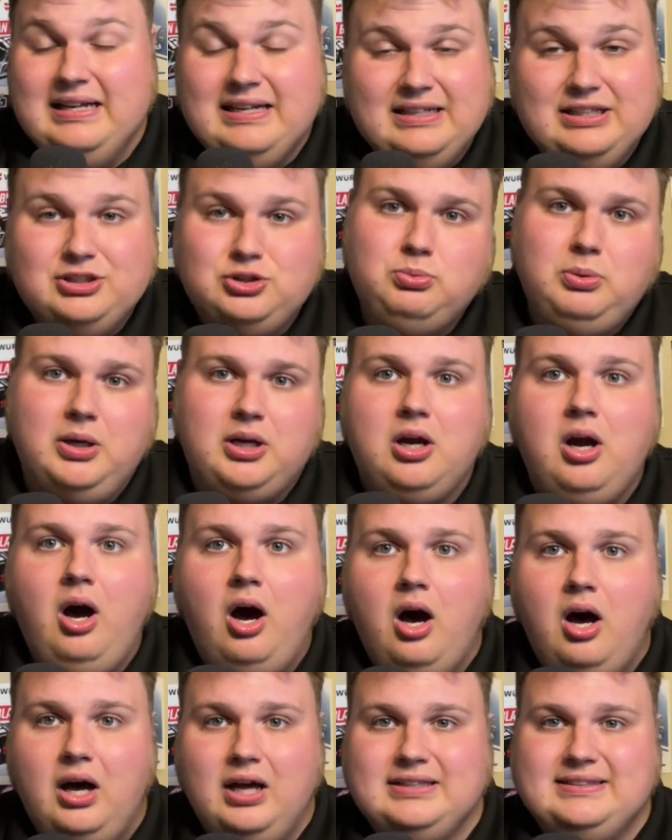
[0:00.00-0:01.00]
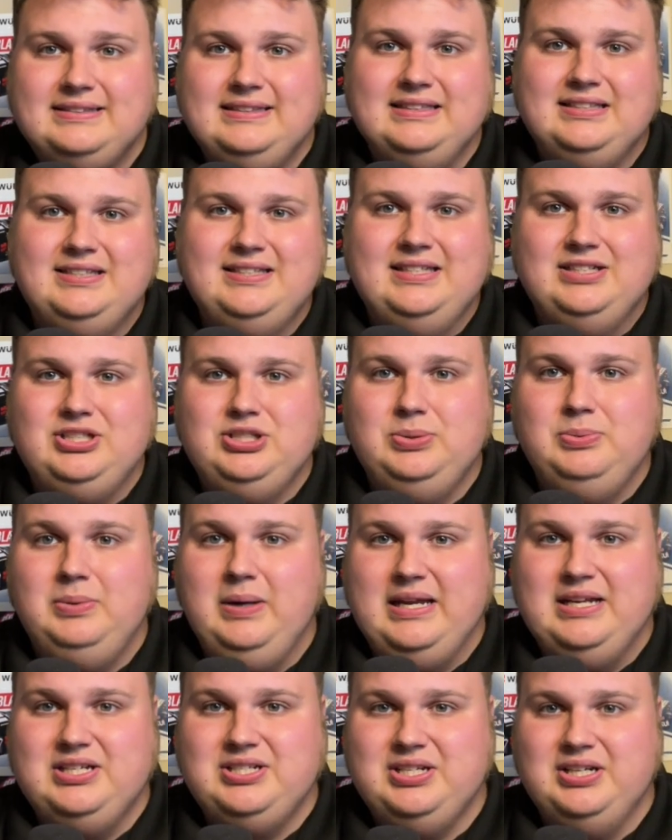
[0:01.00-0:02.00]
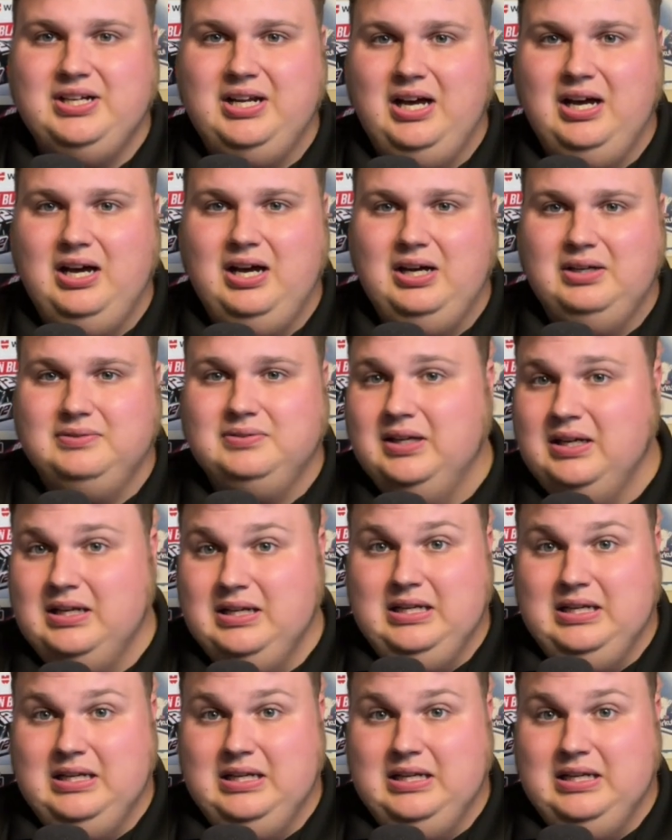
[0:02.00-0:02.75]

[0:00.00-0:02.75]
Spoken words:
is what caused this situation of,